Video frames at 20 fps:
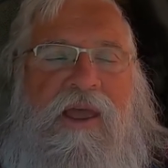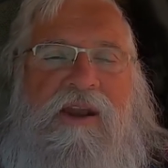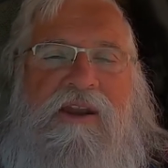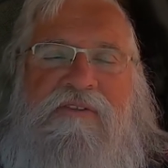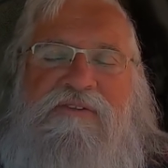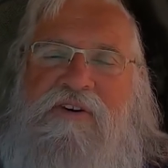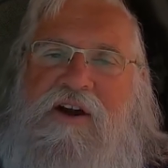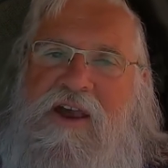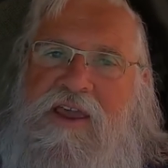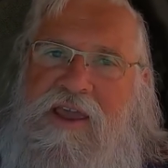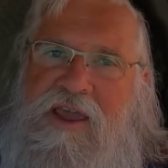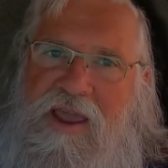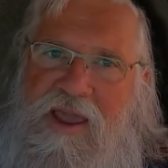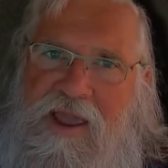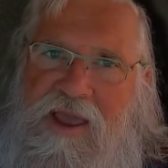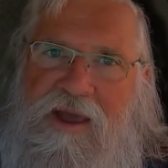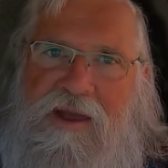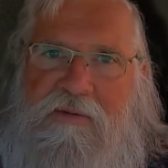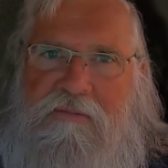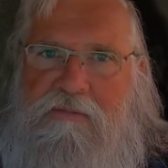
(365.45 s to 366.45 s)
And if I
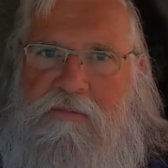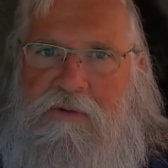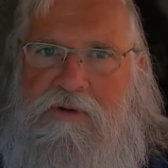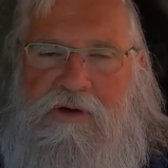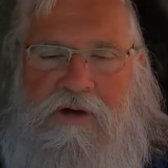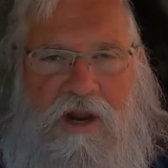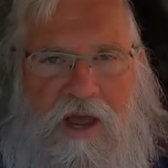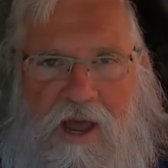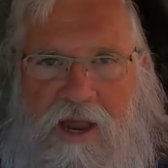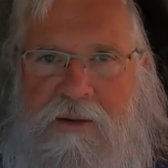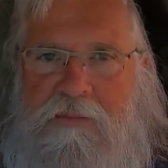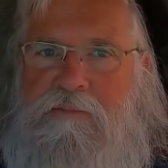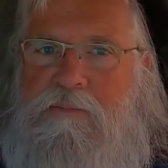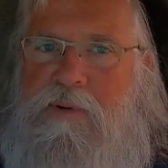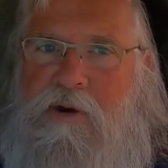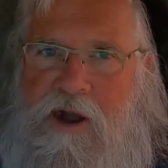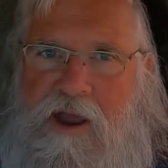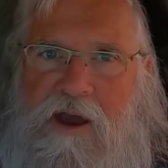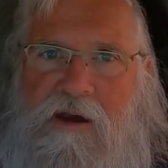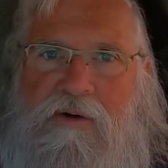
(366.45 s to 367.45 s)
am not
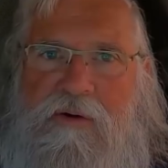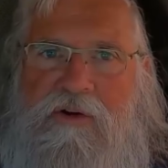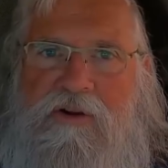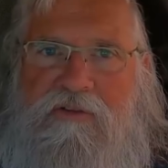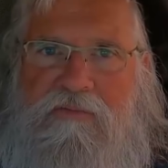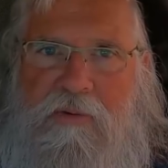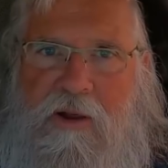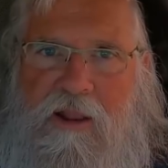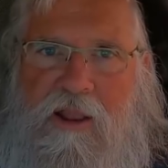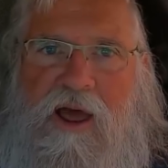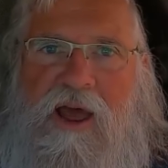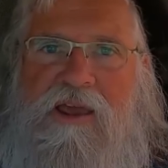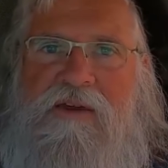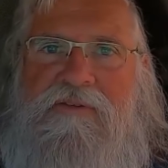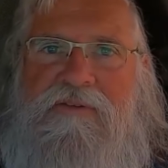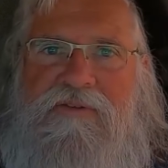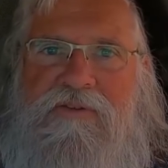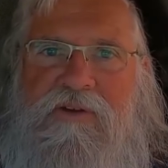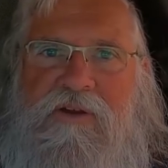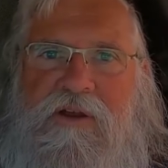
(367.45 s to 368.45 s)
proud of my
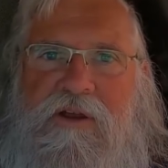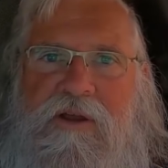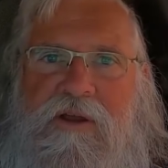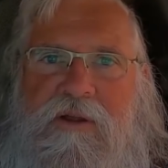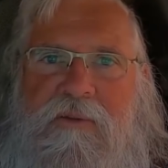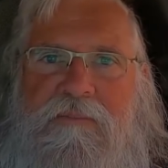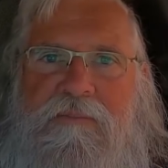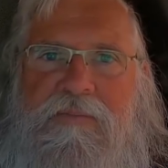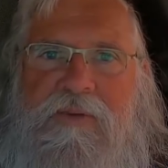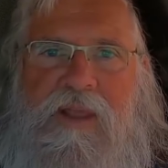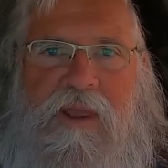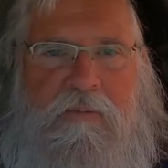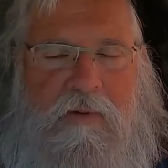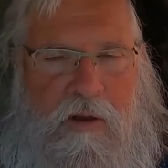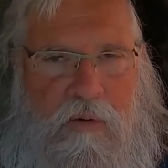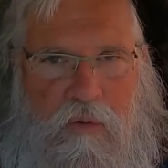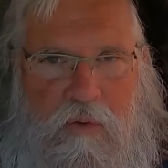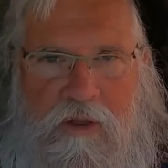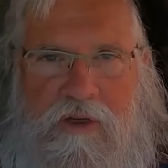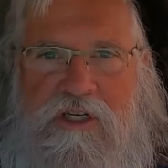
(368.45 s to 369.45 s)
life,
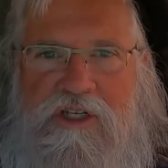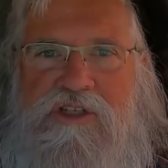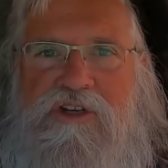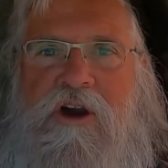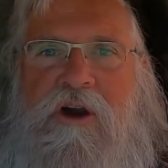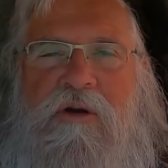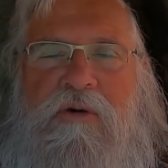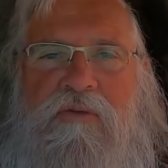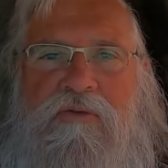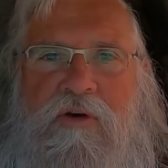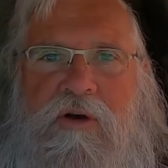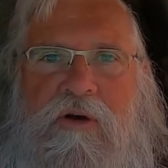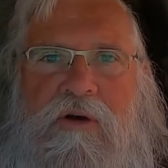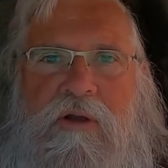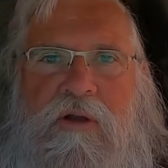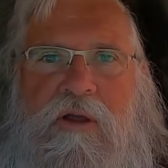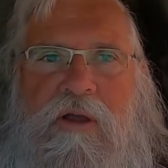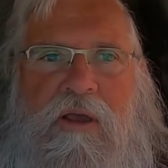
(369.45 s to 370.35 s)
am I willing to start over?